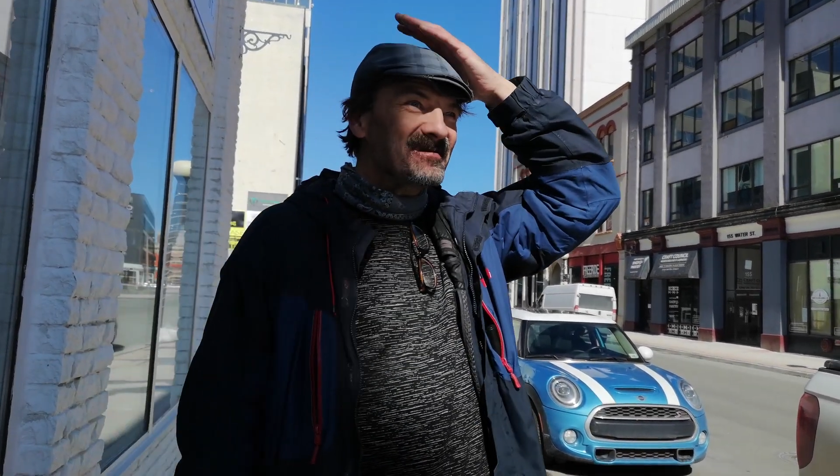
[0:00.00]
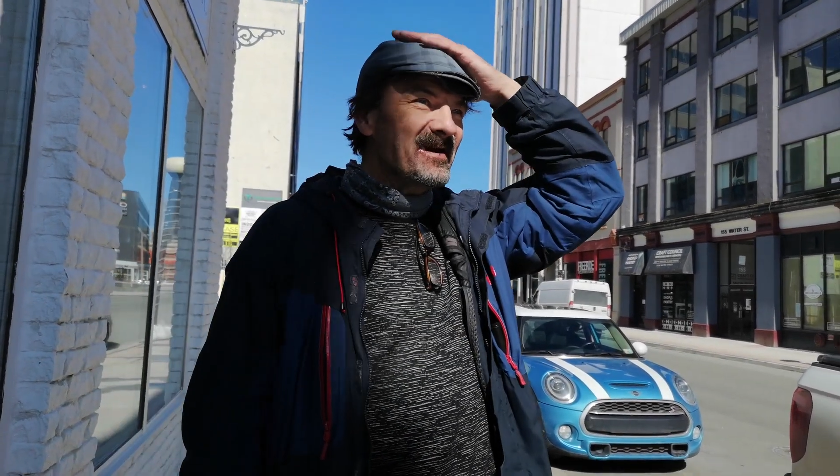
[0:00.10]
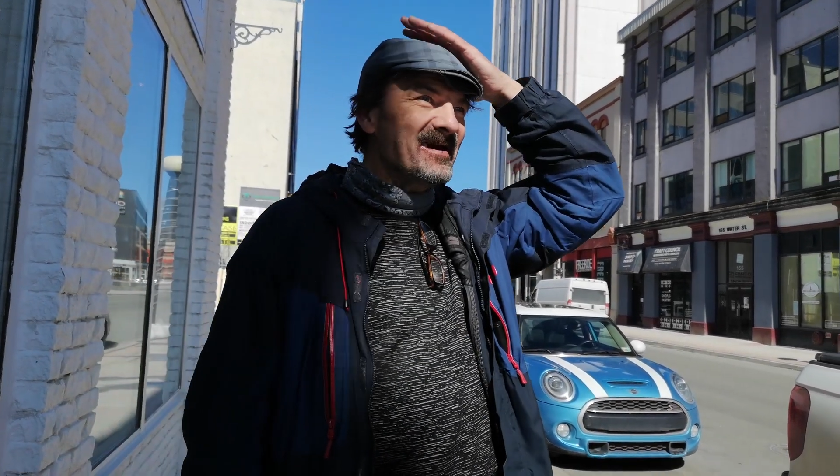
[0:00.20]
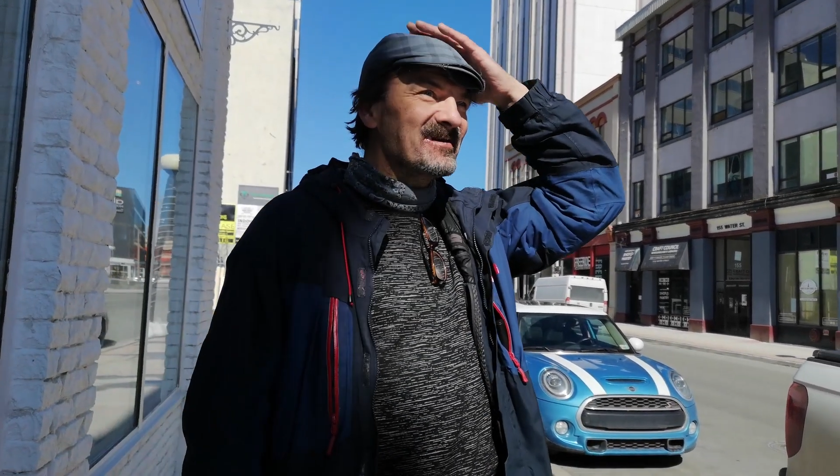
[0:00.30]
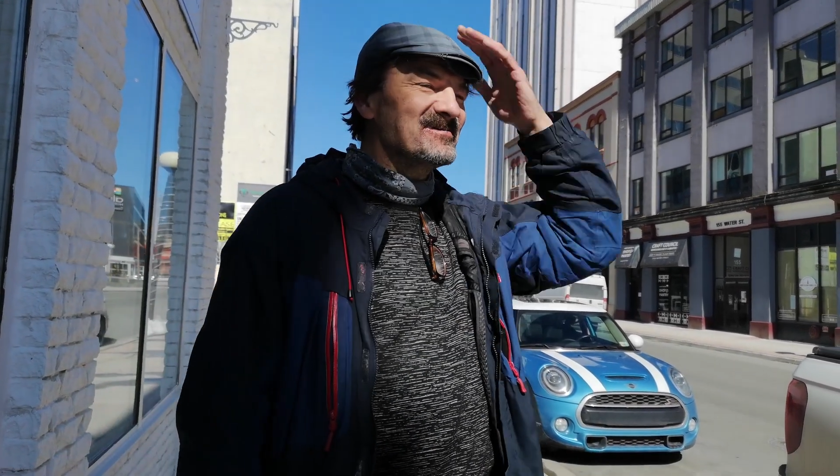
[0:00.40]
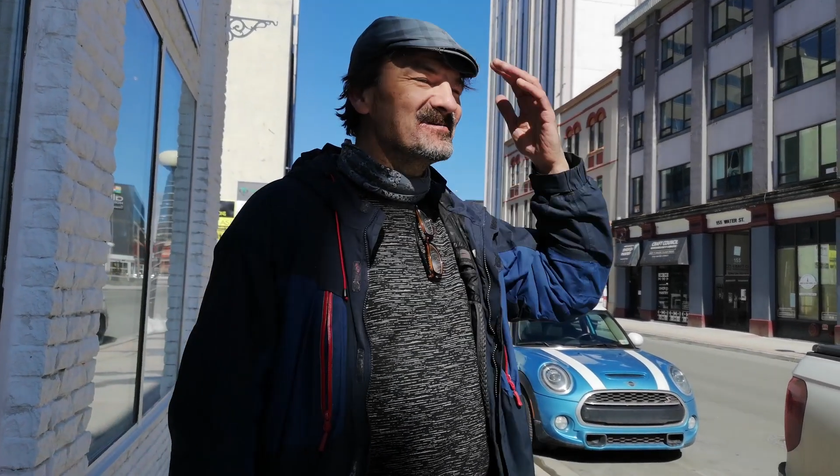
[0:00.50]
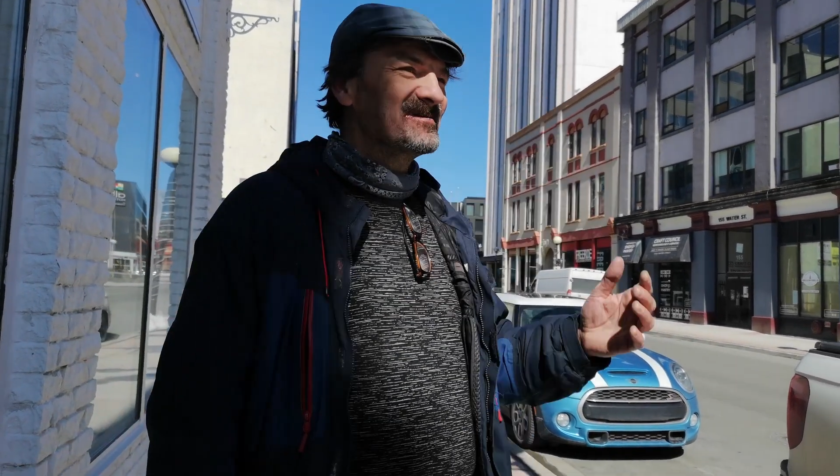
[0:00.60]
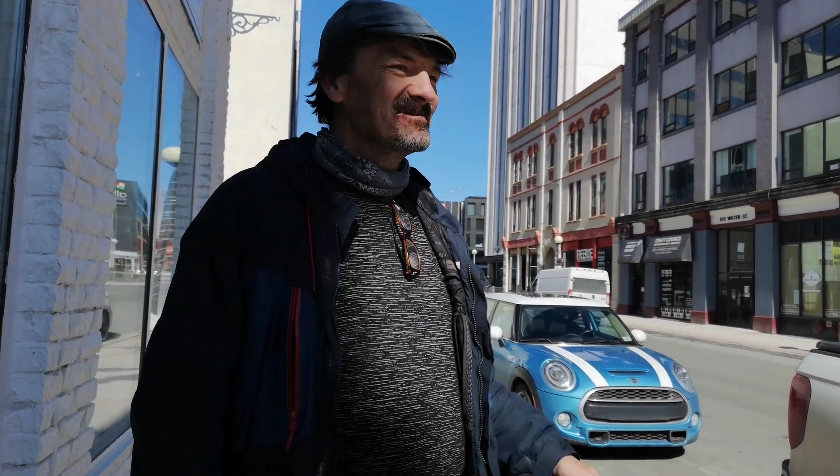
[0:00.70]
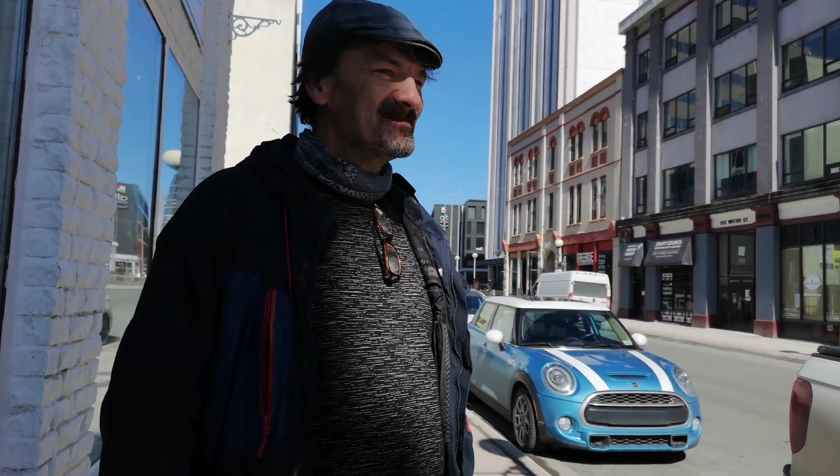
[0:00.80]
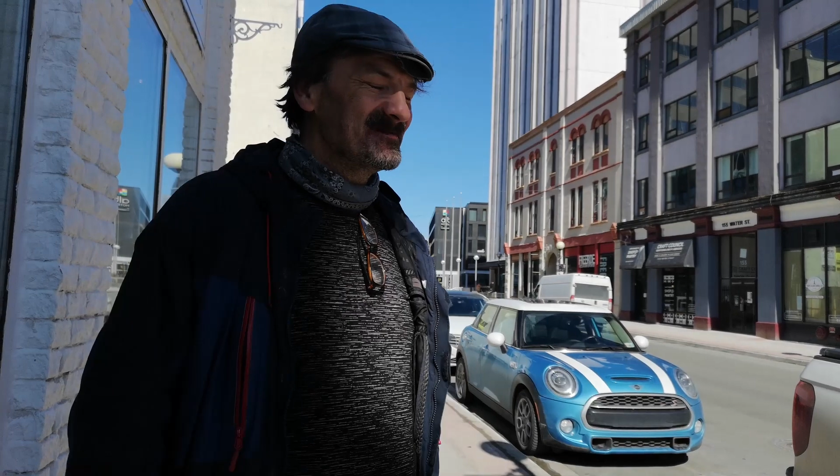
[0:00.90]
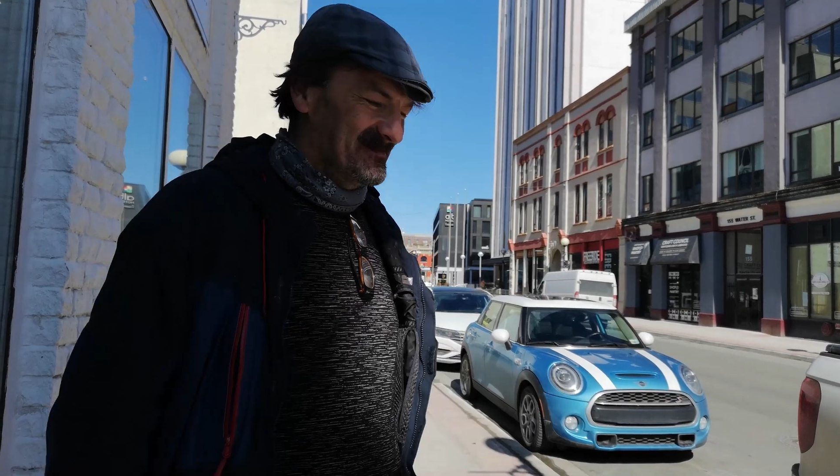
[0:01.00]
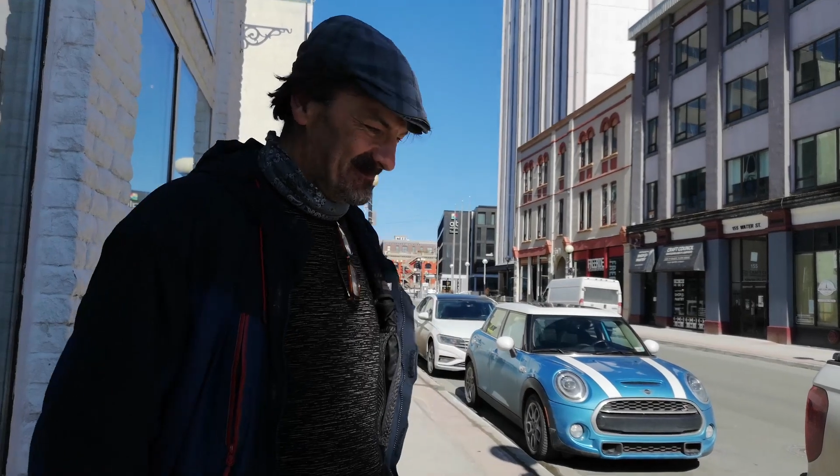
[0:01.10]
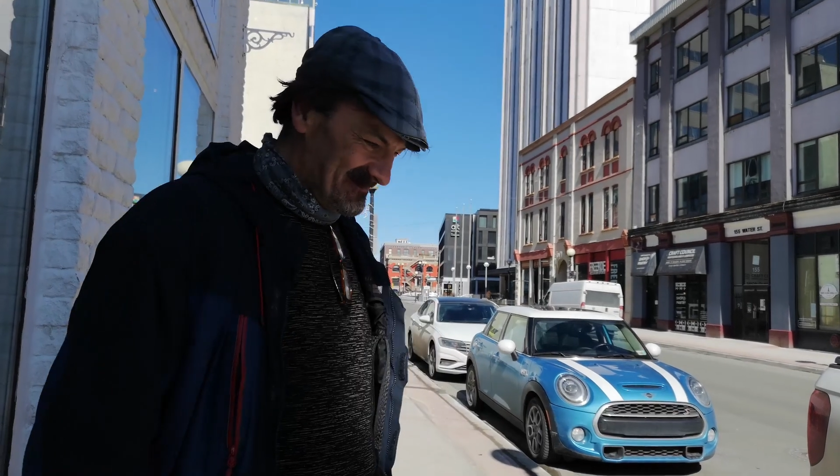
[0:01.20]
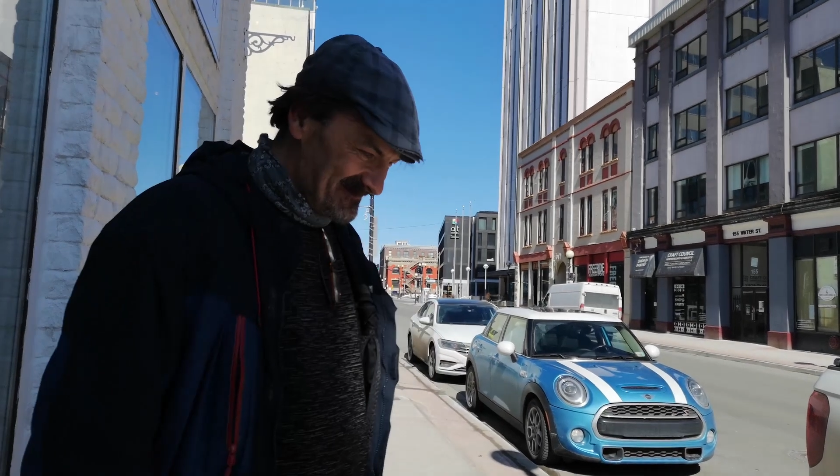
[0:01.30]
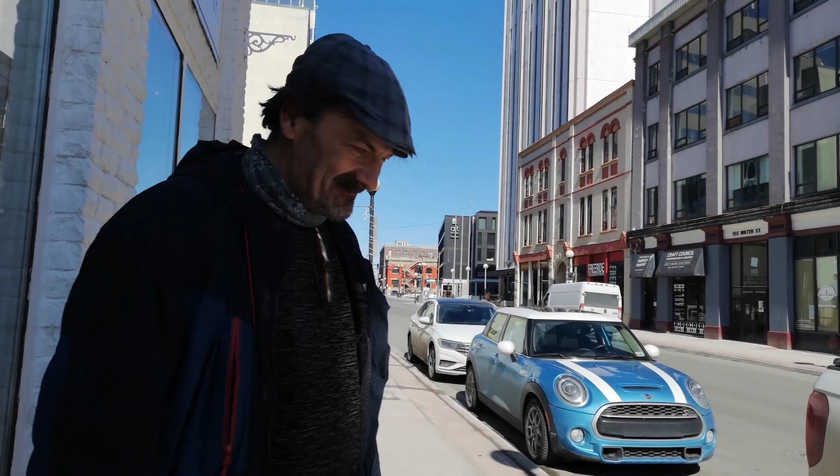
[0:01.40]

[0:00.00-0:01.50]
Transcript: same head, I think it is.